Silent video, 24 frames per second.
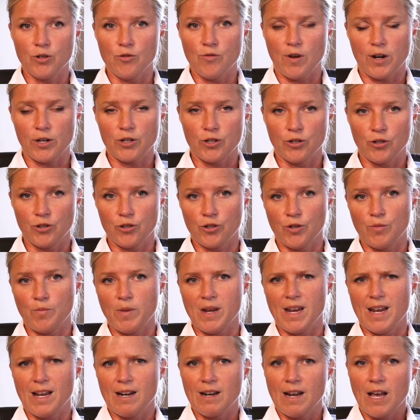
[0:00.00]
direction should
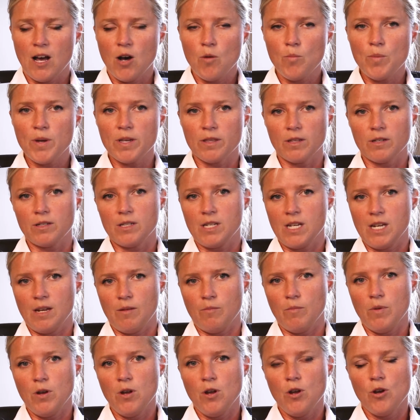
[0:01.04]
be and helping the
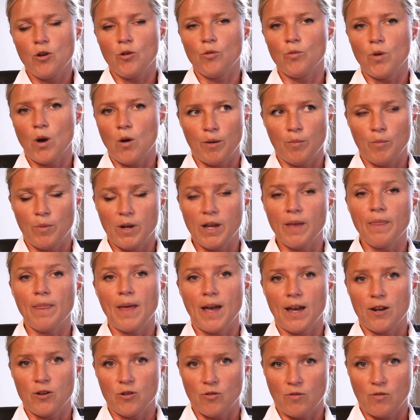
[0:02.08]
team grow in that